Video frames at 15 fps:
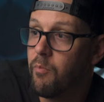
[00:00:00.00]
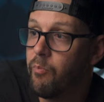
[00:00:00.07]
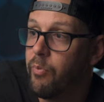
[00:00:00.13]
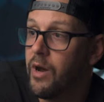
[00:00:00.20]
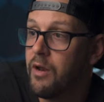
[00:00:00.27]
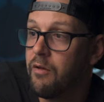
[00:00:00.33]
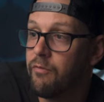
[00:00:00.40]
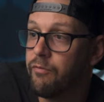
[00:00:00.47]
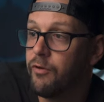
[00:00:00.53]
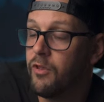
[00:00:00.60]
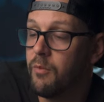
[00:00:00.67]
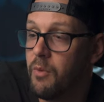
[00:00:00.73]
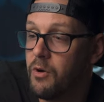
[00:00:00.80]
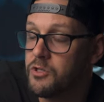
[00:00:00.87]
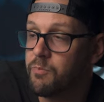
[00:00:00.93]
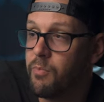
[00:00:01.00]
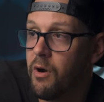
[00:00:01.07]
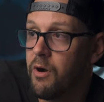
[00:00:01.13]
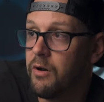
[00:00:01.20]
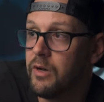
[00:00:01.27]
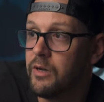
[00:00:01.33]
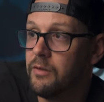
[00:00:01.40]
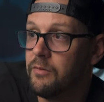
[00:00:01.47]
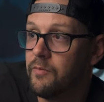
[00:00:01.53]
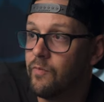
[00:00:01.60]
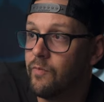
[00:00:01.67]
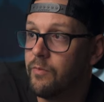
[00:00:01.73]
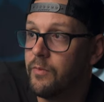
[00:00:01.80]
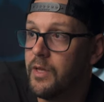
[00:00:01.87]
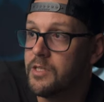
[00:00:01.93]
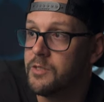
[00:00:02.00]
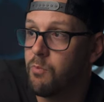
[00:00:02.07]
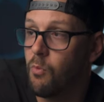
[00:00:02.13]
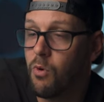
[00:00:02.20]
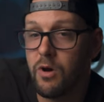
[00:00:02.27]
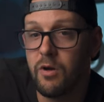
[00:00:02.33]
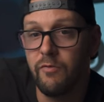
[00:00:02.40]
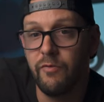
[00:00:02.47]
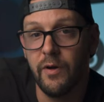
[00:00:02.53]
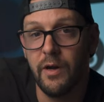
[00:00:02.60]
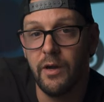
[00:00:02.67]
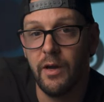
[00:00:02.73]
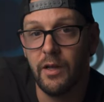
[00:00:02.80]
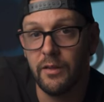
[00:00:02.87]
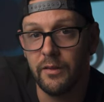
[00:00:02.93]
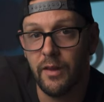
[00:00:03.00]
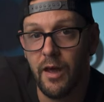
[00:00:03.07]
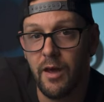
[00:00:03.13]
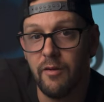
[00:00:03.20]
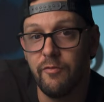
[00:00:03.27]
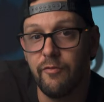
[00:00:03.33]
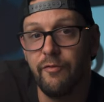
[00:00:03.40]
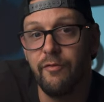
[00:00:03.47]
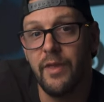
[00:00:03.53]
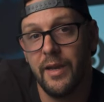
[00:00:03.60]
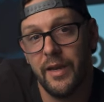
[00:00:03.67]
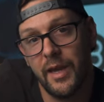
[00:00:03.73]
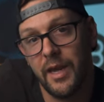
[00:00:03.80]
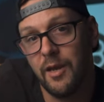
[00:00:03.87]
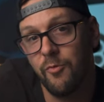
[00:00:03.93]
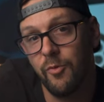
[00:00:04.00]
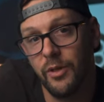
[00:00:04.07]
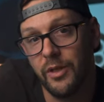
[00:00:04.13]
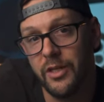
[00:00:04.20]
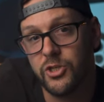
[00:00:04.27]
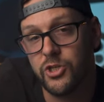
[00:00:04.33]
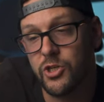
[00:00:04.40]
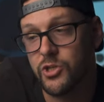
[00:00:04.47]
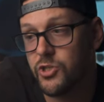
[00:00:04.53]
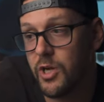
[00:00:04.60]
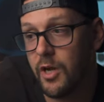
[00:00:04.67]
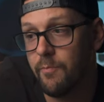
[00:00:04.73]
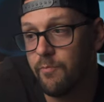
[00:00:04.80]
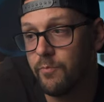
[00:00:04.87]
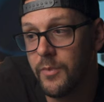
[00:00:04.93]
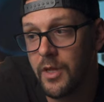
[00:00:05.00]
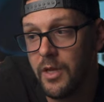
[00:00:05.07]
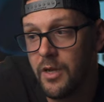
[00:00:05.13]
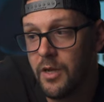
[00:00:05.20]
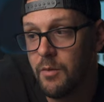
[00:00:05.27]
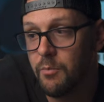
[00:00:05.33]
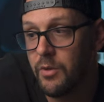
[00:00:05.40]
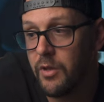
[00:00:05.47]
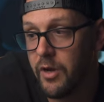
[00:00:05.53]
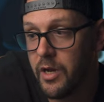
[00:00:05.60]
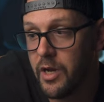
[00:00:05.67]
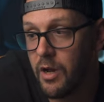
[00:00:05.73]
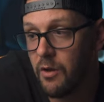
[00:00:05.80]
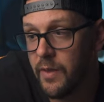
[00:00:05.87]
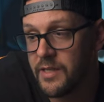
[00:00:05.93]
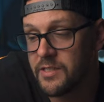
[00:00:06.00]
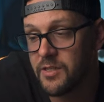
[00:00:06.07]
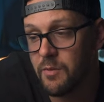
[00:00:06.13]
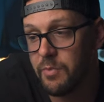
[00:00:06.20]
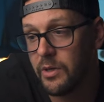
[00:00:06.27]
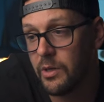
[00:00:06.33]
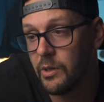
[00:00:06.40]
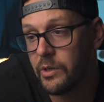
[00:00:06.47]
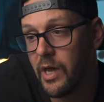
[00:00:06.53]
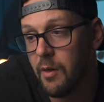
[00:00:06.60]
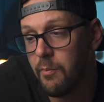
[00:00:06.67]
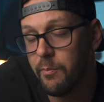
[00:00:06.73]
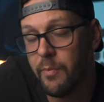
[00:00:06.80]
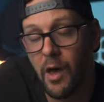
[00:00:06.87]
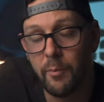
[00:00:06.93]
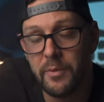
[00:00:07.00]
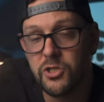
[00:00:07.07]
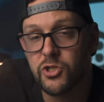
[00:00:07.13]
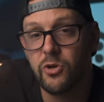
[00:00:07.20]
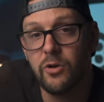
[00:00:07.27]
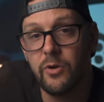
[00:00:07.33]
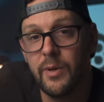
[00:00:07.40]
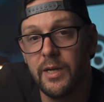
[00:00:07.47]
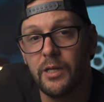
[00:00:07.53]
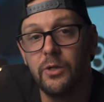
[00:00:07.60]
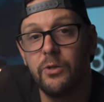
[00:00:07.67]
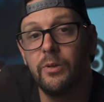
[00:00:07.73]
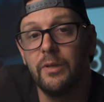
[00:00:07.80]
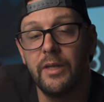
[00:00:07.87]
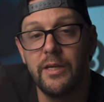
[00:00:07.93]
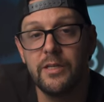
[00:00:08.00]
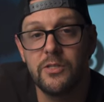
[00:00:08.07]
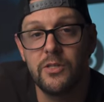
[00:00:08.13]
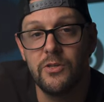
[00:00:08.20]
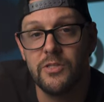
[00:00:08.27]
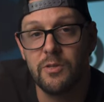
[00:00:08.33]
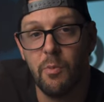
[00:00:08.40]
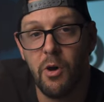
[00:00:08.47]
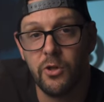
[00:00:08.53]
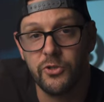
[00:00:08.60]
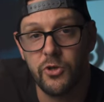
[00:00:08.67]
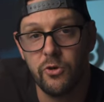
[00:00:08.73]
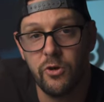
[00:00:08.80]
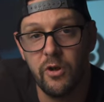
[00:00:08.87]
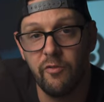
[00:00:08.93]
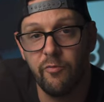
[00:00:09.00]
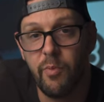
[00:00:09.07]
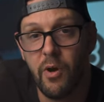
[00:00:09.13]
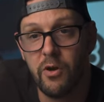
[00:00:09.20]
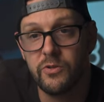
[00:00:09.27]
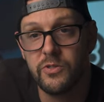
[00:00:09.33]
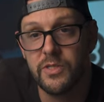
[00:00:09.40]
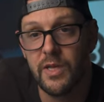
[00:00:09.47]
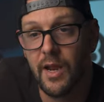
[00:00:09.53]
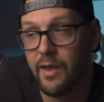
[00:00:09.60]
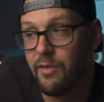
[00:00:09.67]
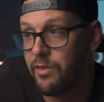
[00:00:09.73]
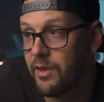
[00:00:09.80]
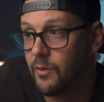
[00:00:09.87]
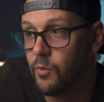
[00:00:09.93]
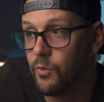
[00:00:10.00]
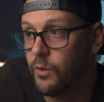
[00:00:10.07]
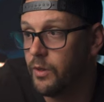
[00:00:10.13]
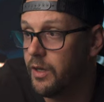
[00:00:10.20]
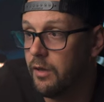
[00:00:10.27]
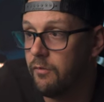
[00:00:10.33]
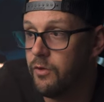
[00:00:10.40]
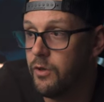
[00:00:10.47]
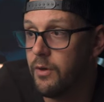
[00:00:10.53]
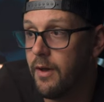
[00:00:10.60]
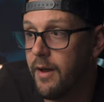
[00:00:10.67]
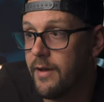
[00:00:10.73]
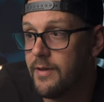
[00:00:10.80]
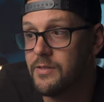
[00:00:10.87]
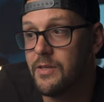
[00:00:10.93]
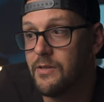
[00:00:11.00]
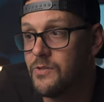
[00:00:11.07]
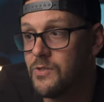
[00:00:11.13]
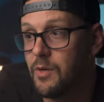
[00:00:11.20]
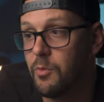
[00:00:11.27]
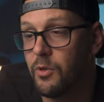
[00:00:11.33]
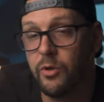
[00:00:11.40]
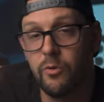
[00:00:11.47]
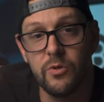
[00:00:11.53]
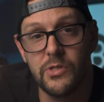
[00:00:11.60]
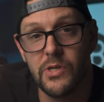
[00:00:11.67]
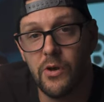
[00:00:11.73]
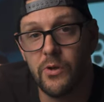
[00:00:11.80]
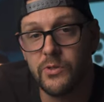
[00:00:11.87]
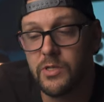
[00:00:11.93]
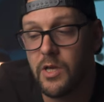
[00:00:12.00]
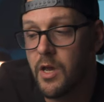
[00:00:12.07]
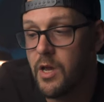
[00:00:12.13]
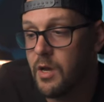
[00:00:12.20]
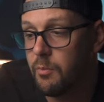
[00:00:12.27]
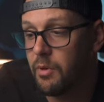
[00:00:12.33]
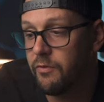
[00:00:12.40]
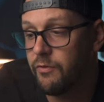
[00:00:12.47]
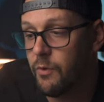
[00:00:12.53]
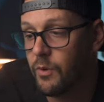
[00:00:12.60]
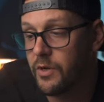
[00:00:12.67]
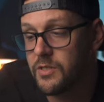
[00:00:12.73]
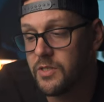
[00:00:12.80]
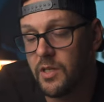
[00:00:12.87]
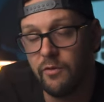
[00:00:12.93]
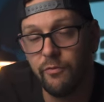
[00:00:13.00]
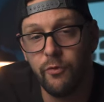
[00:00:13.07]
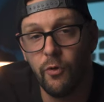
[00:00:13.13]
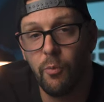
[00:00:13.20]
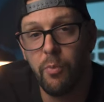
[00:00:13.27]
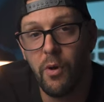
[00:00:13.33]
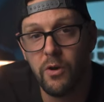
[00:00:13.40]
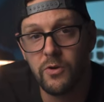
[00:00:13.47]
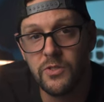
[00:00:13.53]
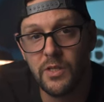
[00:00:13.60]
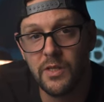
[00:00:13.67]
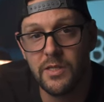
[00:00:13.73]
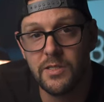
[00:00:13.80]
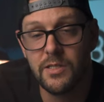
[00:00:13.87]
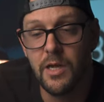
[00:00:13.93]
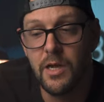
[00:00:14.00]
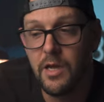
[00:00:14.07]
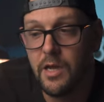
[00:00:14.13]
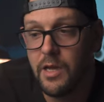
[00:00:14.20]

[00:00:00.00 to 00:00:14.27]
but for the most part, it's more of a love than hate relationship. But there you go, that's the build. I'll be sure to include links to some alternative parts that I think will give you guys similar results. But if you want to see the full parts list,